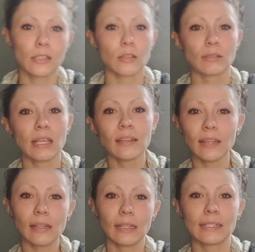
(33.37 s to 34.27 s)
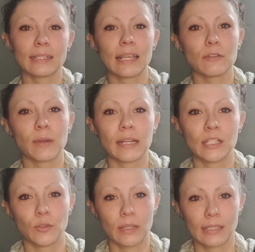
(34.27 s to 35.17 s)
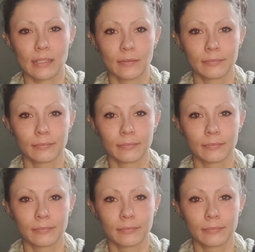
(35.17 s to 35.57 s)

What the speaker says: So saying that, let's get right into it.